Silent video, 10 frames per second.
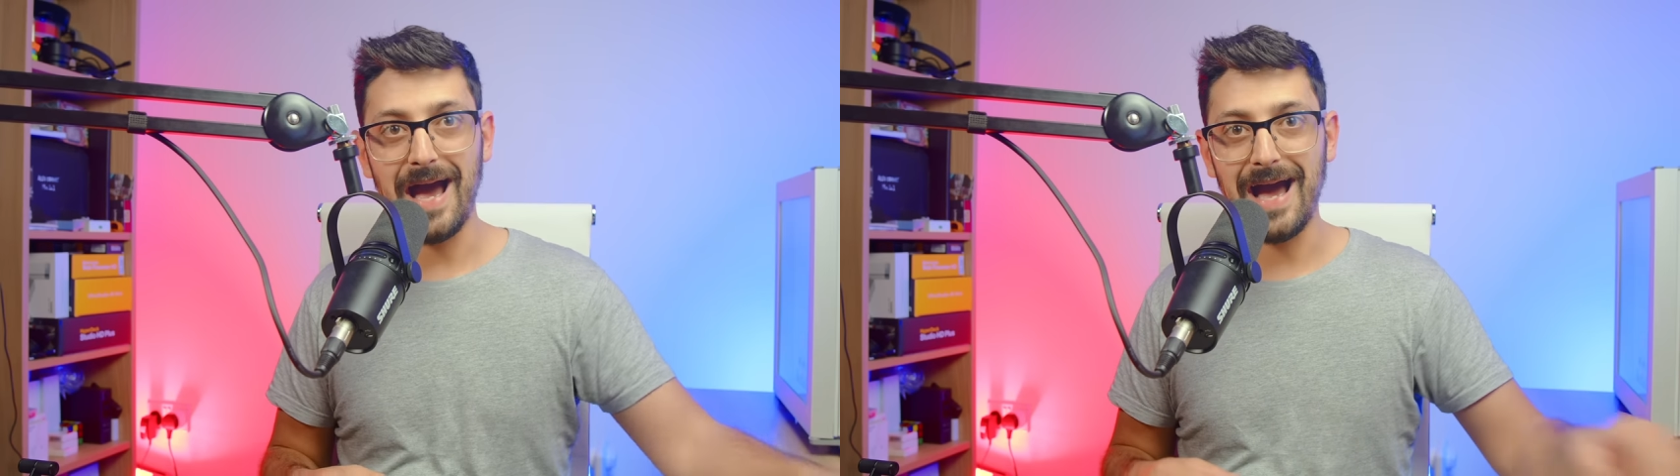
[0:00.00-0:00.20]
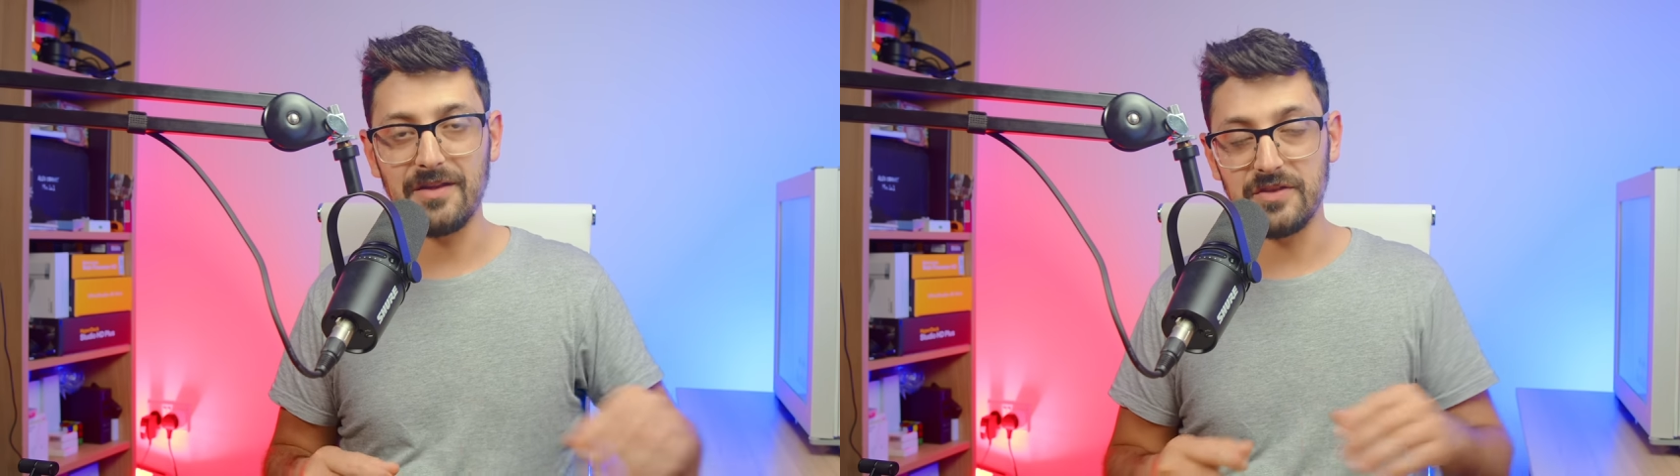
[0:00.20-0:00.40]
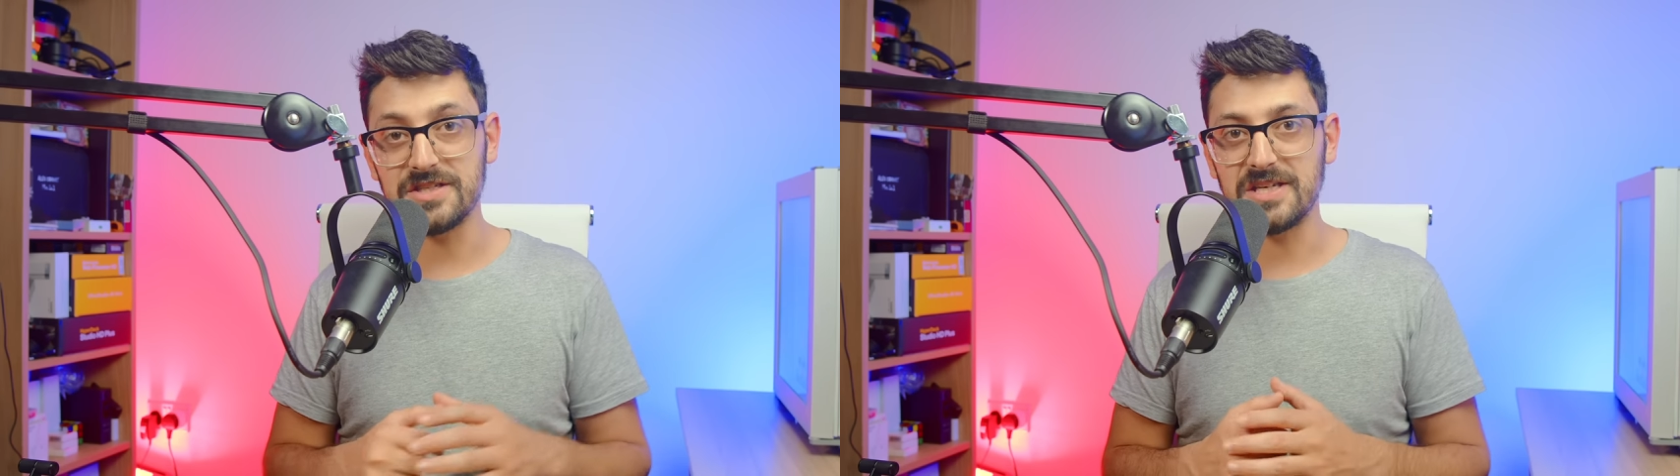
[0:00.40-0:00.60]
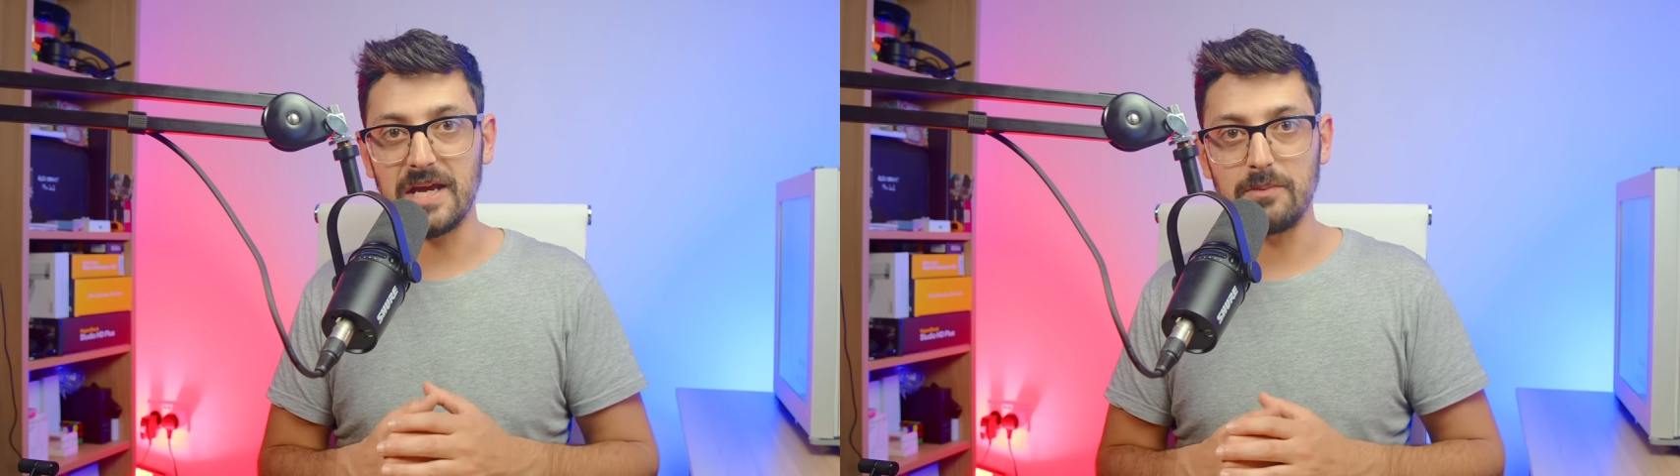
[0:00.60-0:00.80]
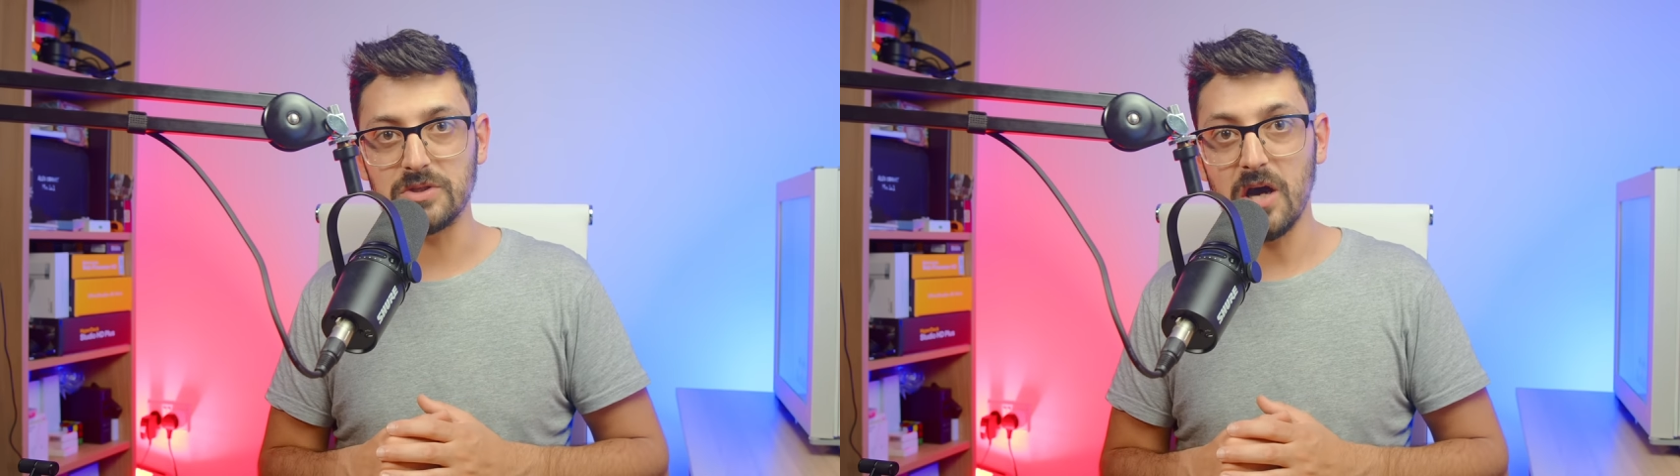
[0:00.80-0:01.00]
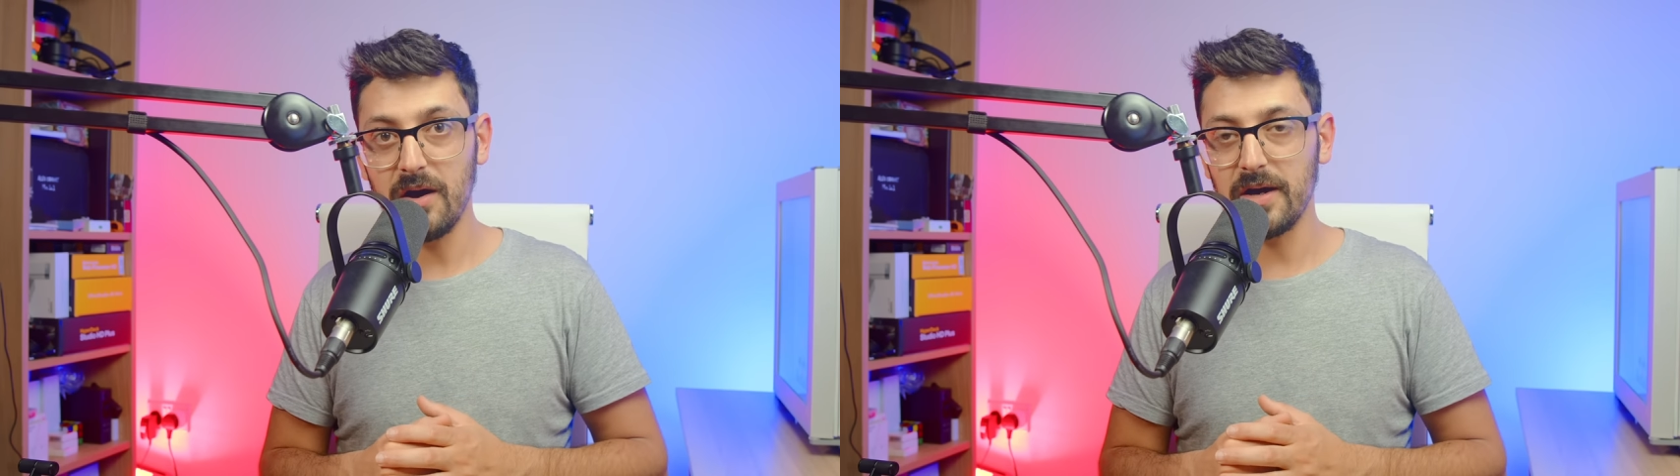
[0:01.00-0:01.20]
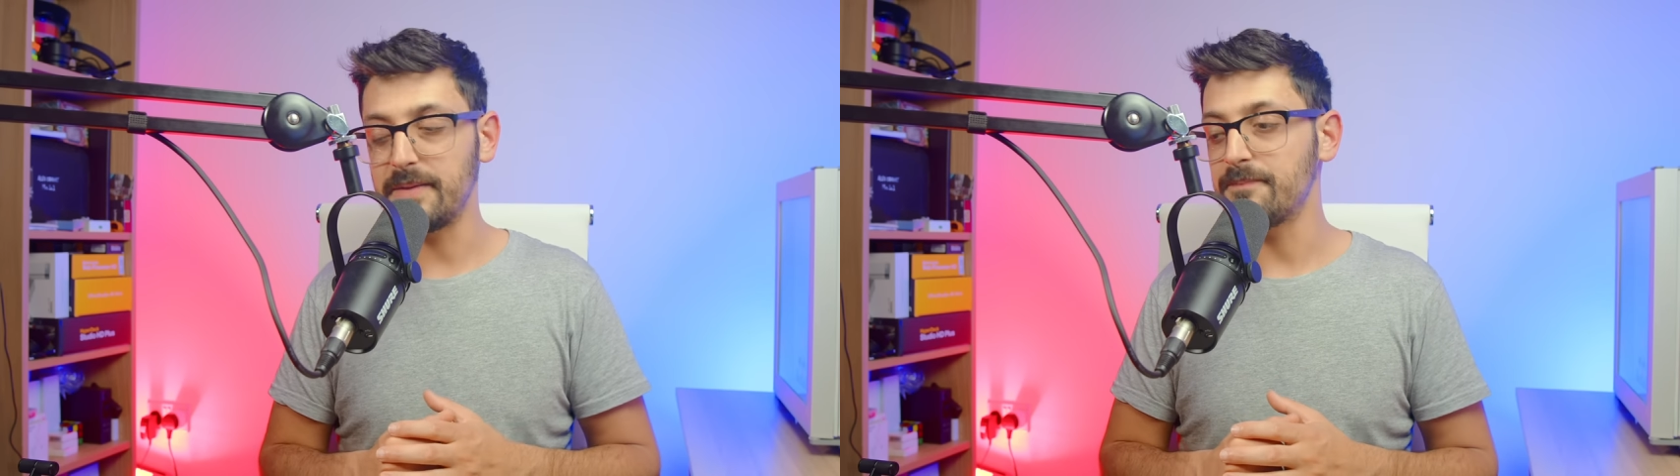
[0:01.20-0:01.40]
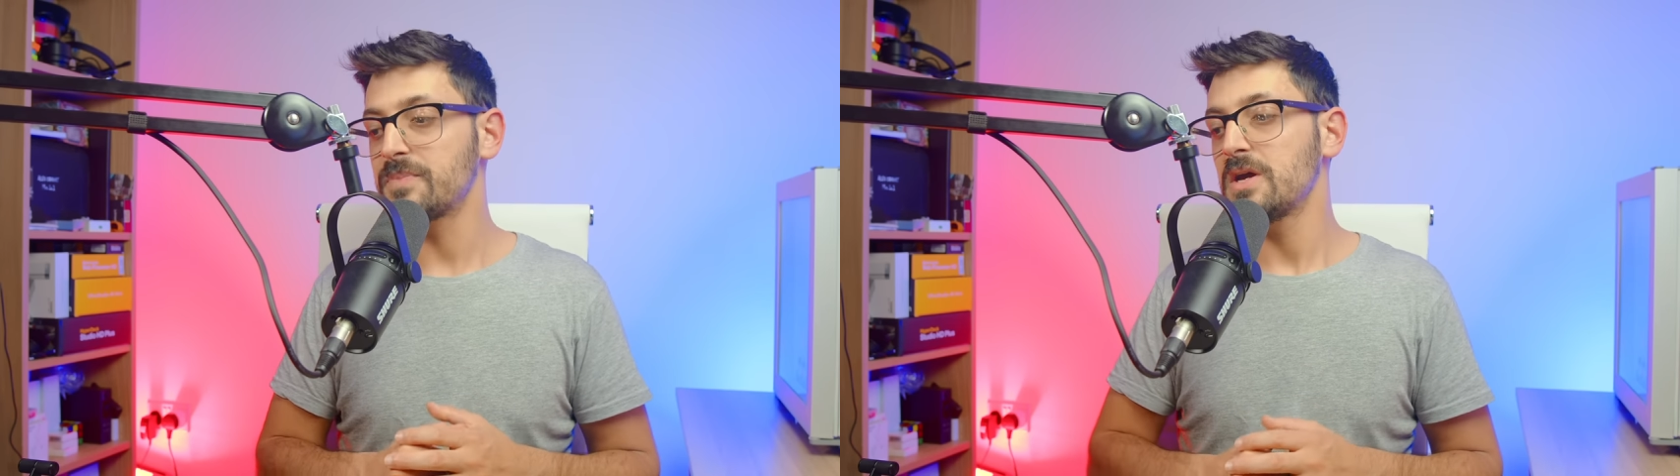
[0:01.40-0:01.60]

at the same time.